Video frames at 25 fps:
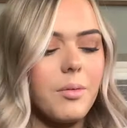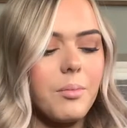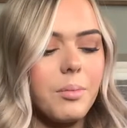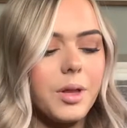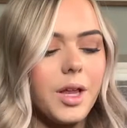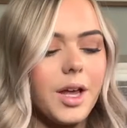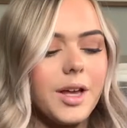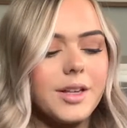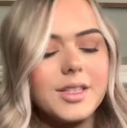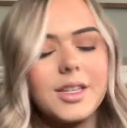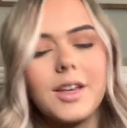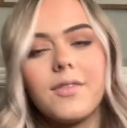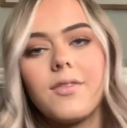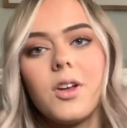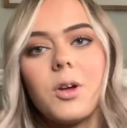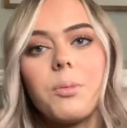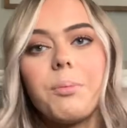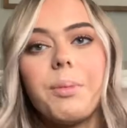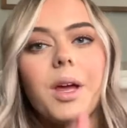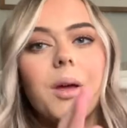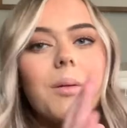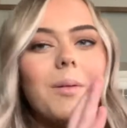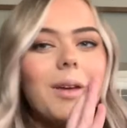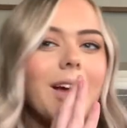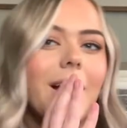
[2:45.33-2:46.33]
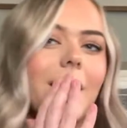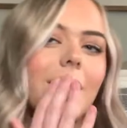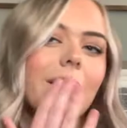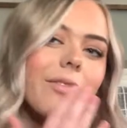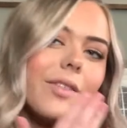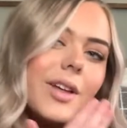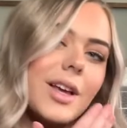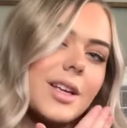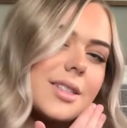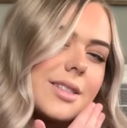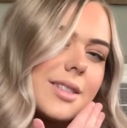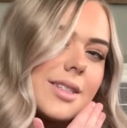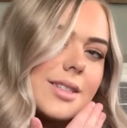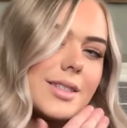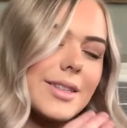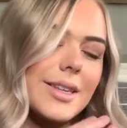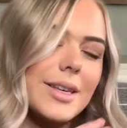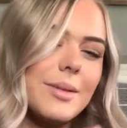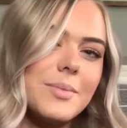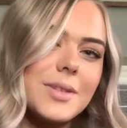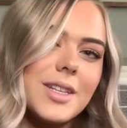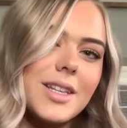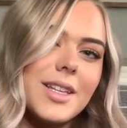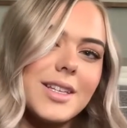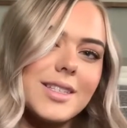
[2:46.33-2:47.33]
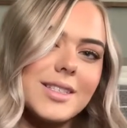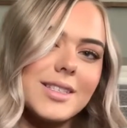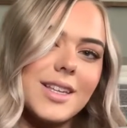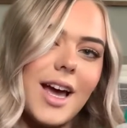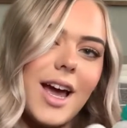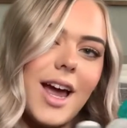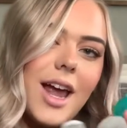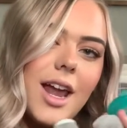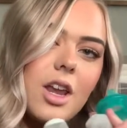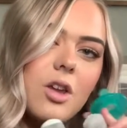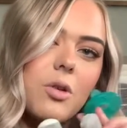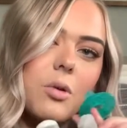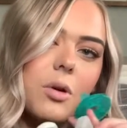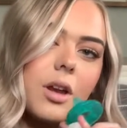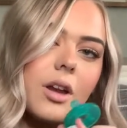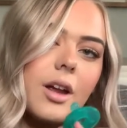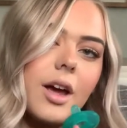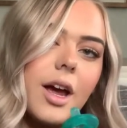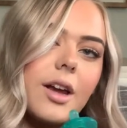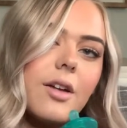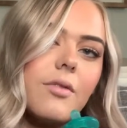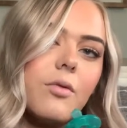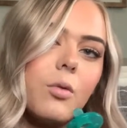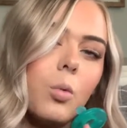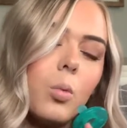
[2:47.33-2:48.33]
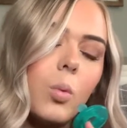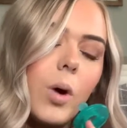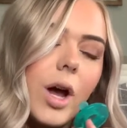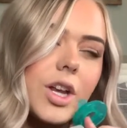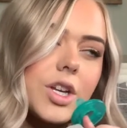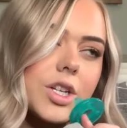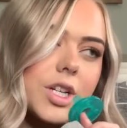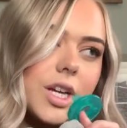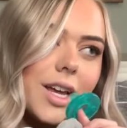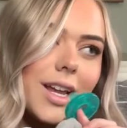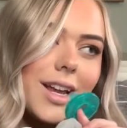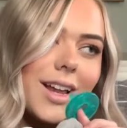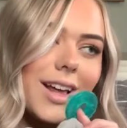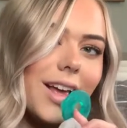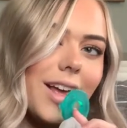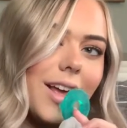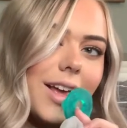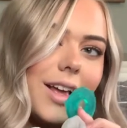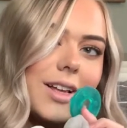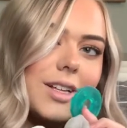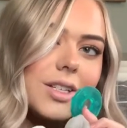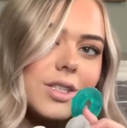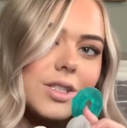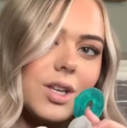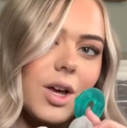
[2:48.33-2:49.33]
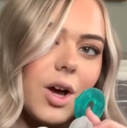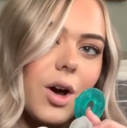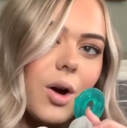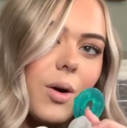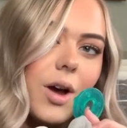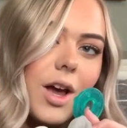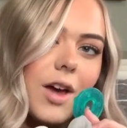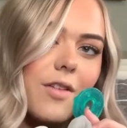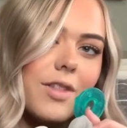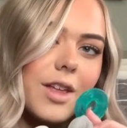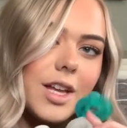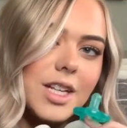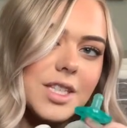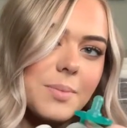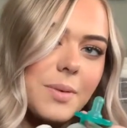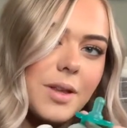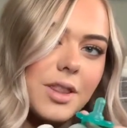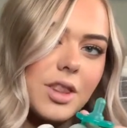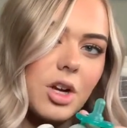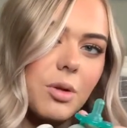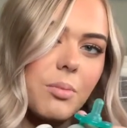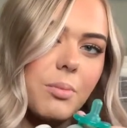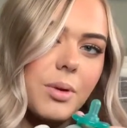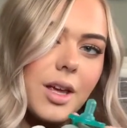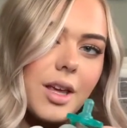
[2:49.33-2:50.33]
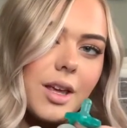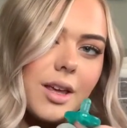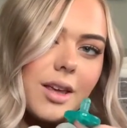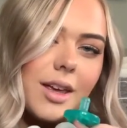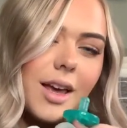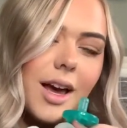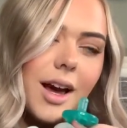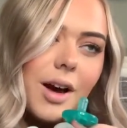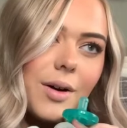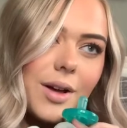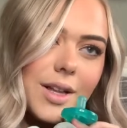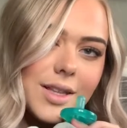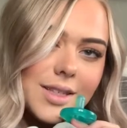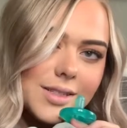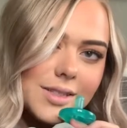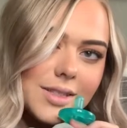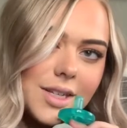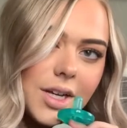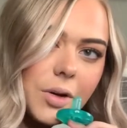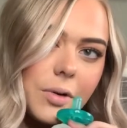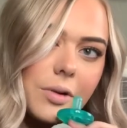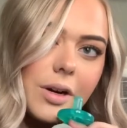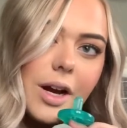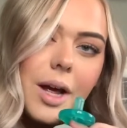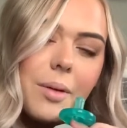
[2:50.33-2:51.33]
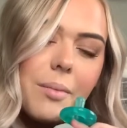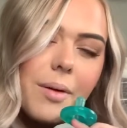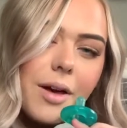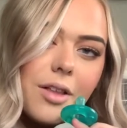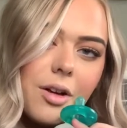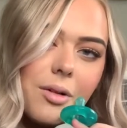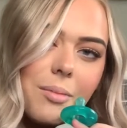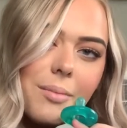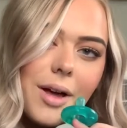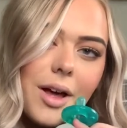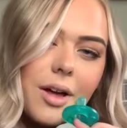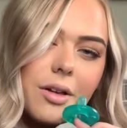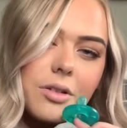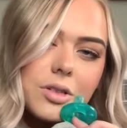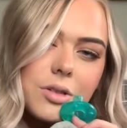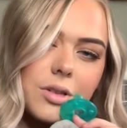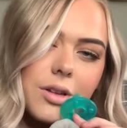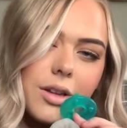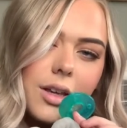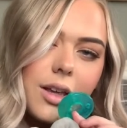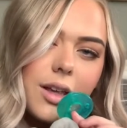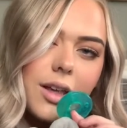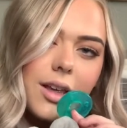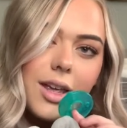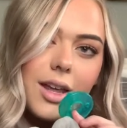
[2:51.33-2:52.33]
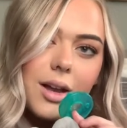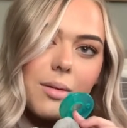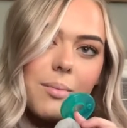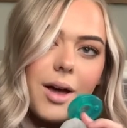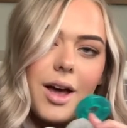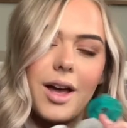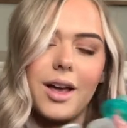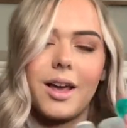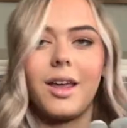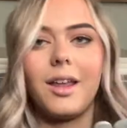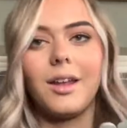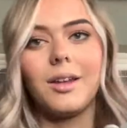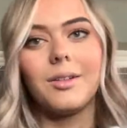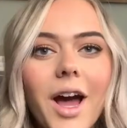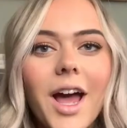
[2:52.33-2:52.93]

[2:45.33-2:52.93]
Plus, if your baby kind of likes to sleep to the side, you can kind of wedge it, so if they spit their binky out, it's still right by their mouth so they can get it back in.